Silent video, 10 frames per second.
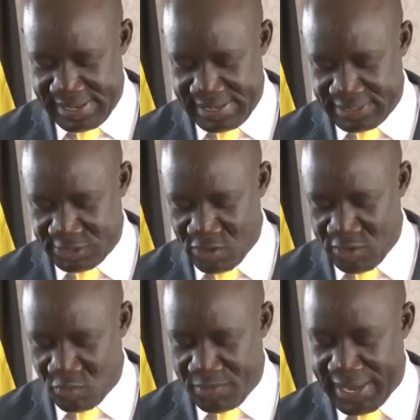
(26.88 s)
This is
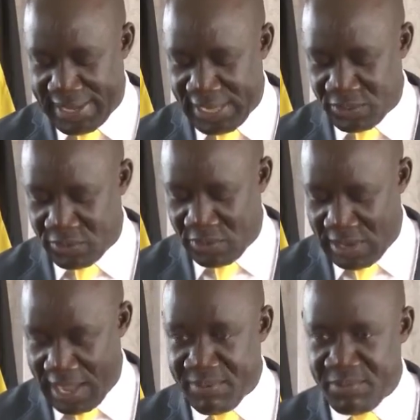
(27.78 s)
going to be a national
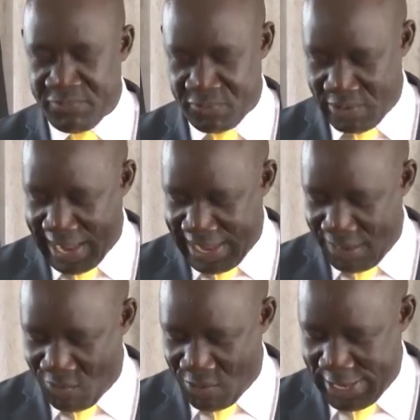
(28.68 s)
hub for
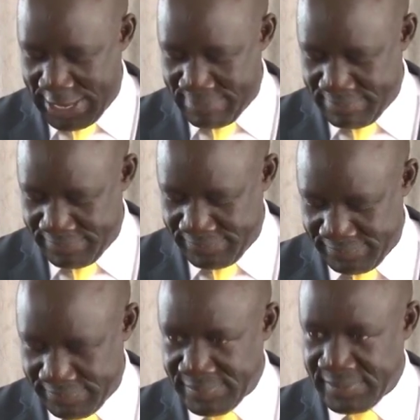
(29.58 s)
early warning,
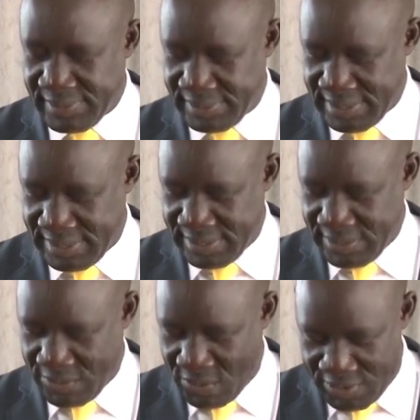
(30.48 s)

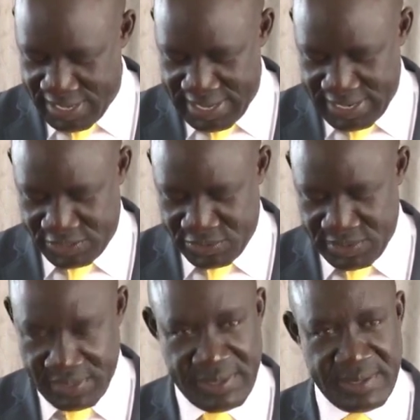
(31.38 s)

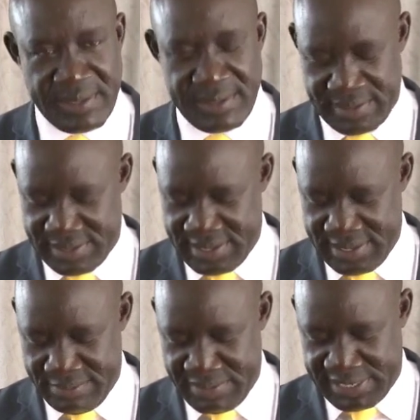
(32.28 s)
coordination,
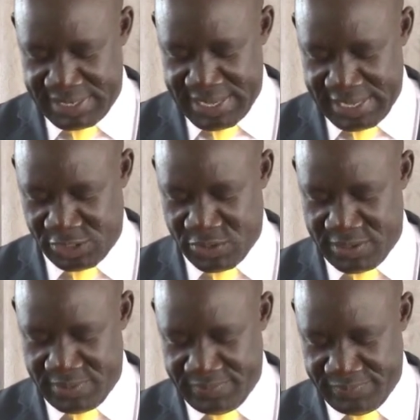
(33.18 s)

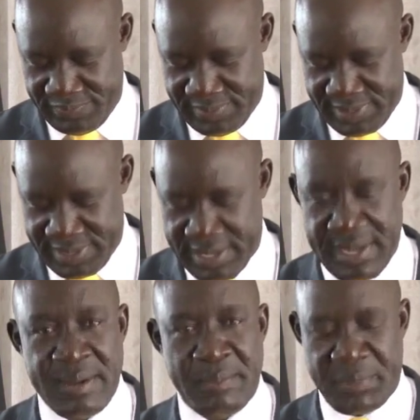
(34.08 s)
mitigation,
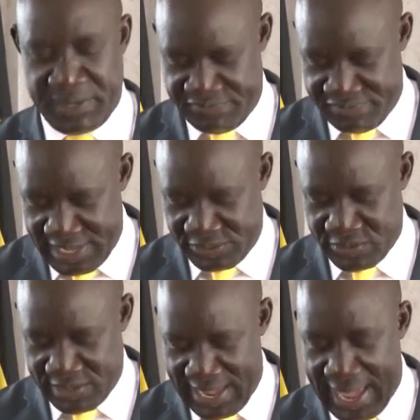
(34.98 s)

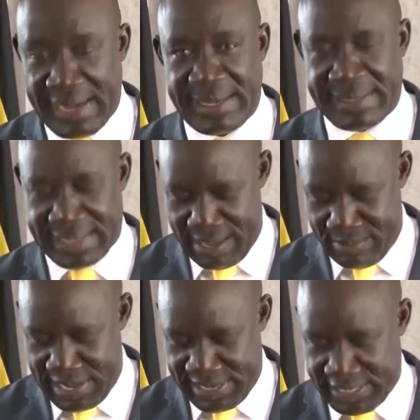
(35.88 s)
prevention, and
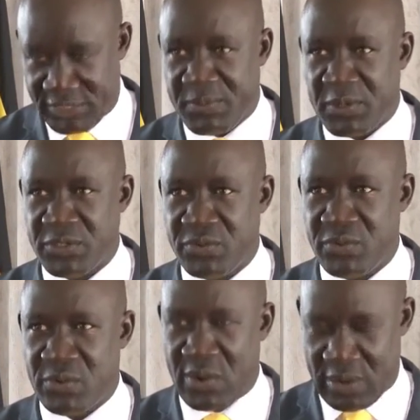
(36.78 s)
timely response
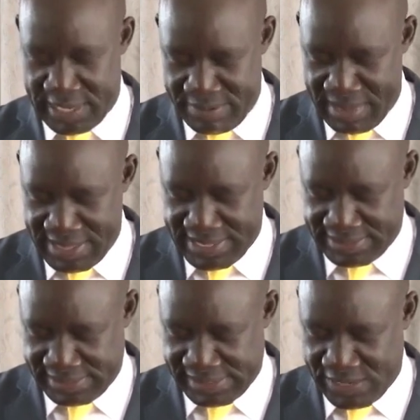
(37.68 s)
to all the
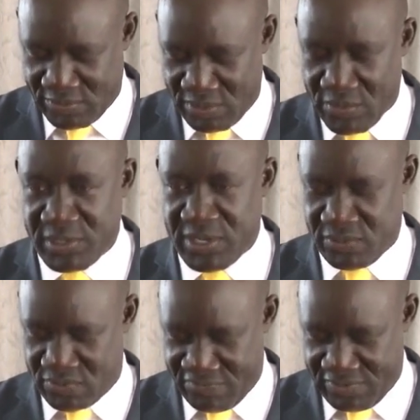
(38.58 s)
emergencies that will
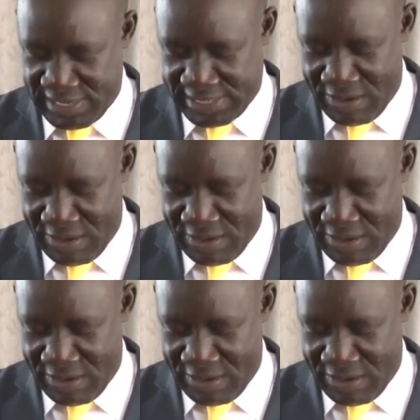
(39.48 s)
continue to afflict